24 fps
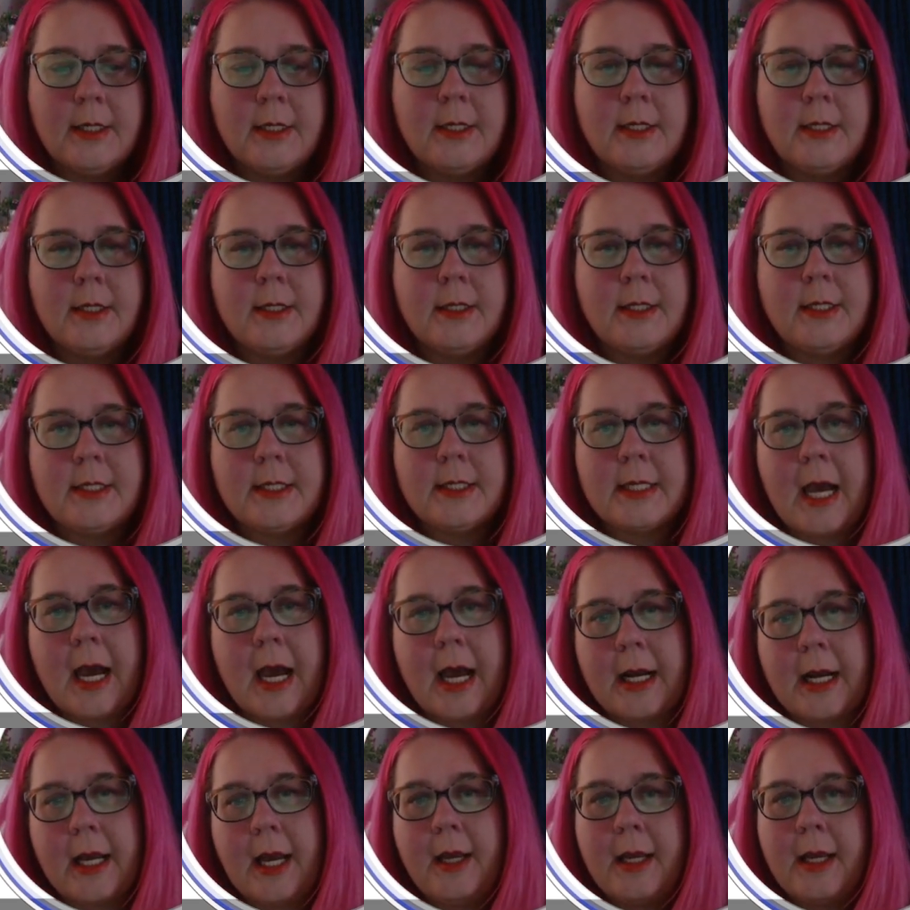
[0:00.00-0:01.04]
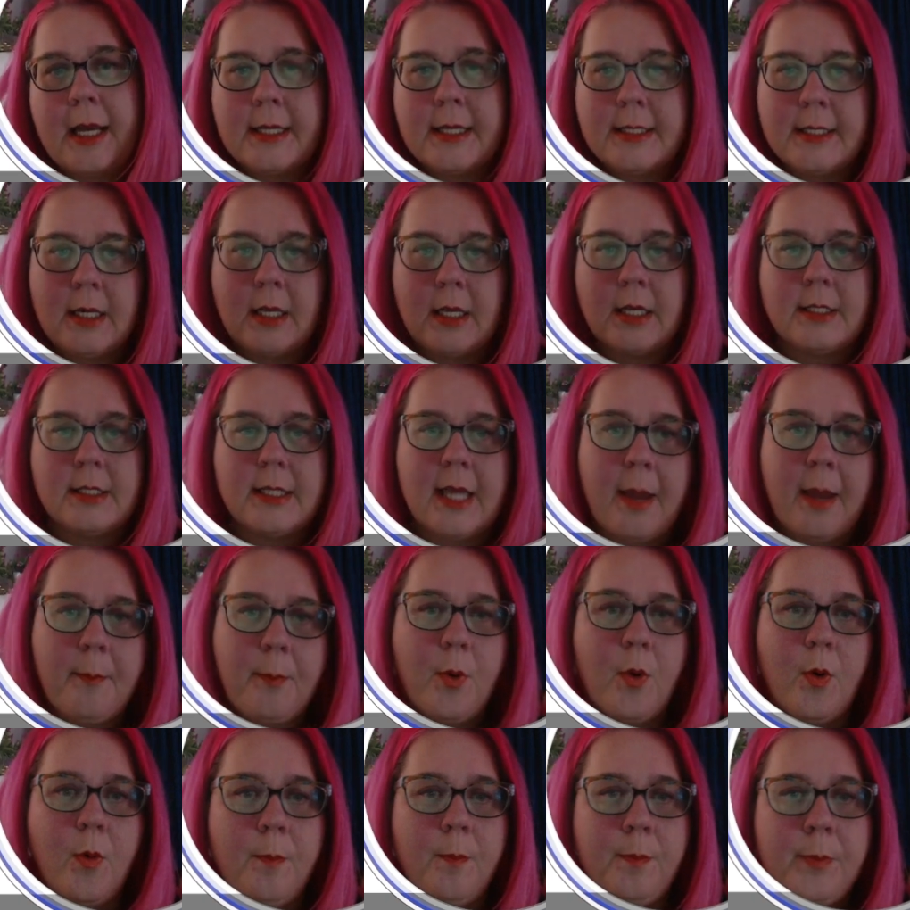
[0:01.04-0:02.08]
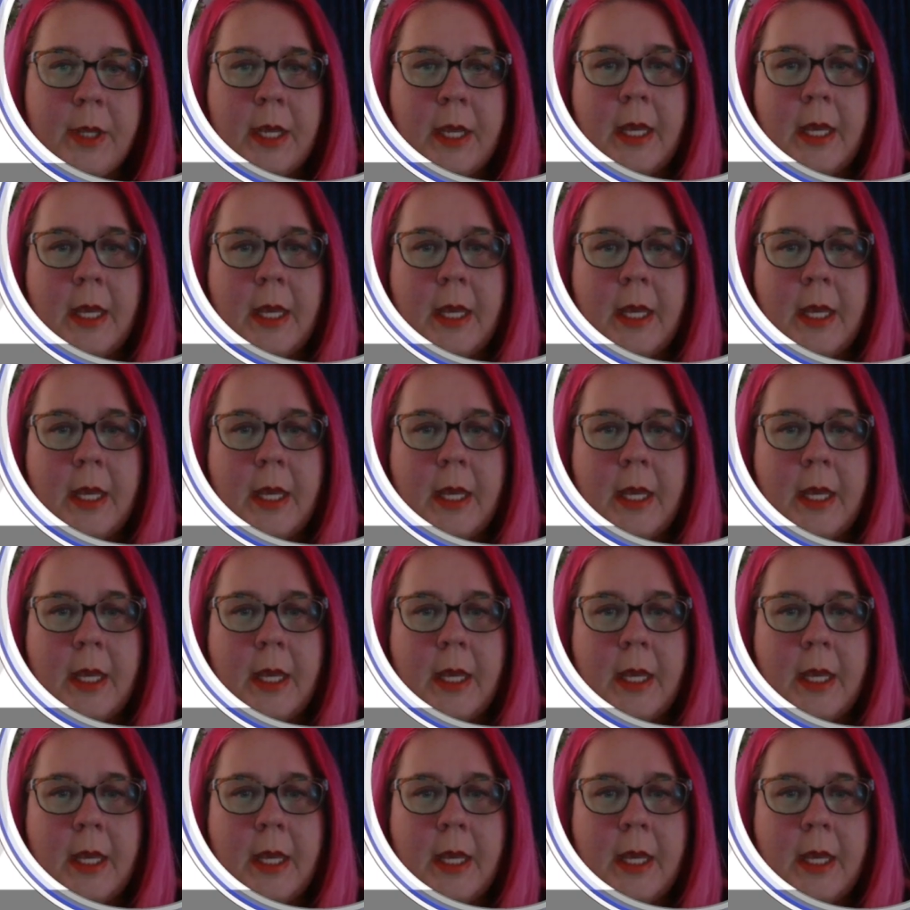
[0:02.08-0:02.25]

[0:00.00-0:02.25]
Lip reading: starter as an example,